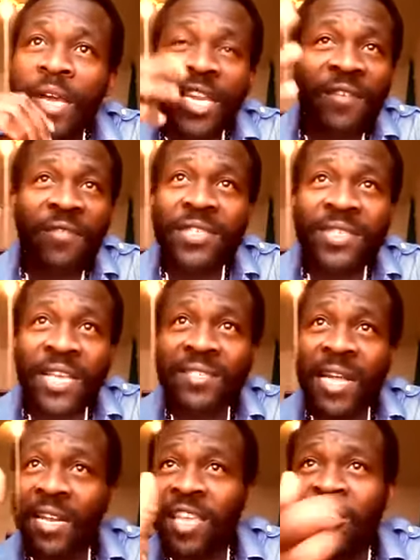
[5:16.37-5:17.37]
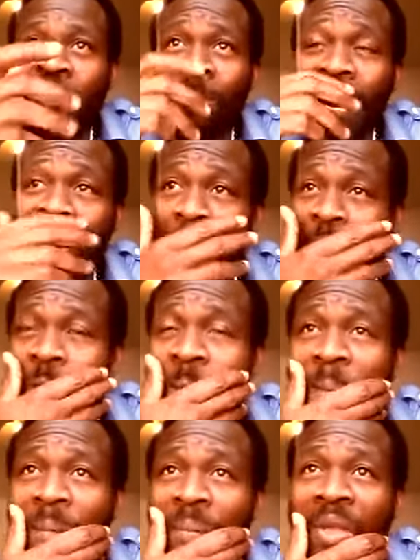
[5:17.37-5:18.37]
It even says that in your
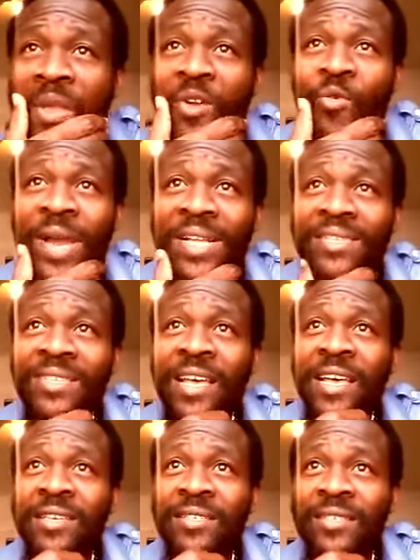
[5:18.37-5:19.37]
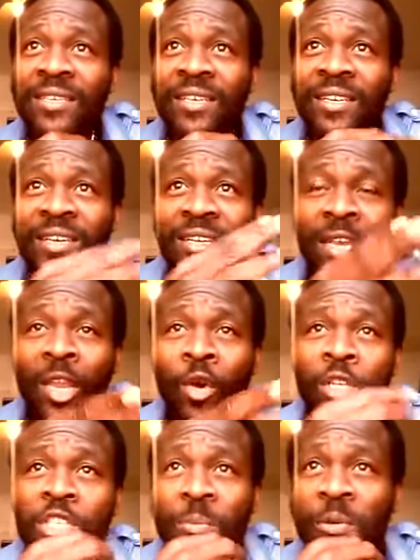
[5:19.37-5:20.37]
Bible, where it says the
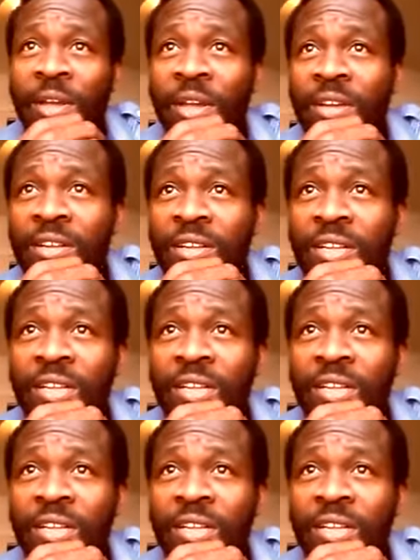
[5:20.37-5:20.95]
Lord's Prayer,